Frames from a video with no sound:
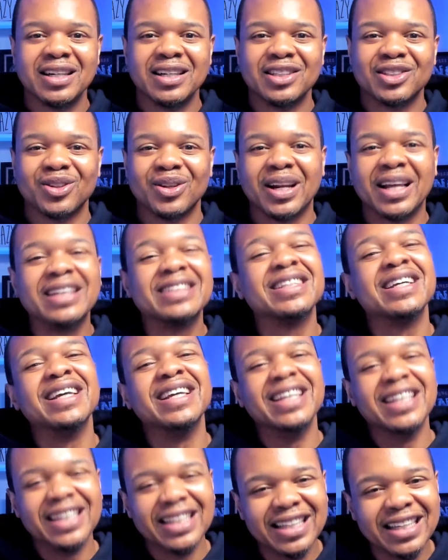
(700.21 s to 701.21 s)
so that it's an
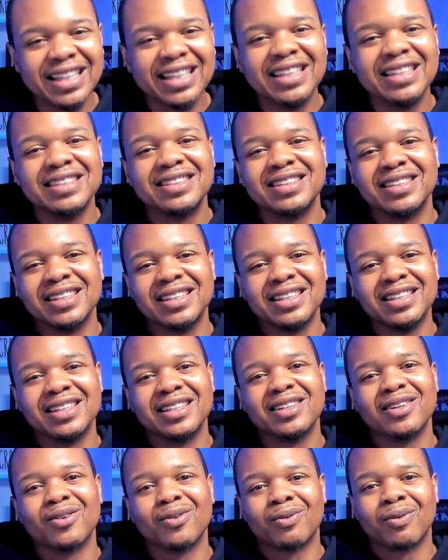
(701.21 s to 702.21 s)
easy
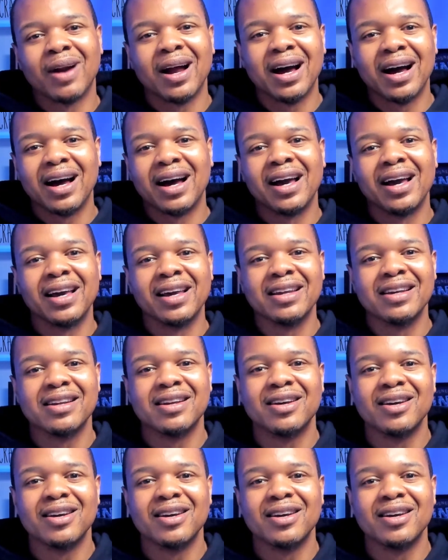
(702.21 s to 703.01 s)
ride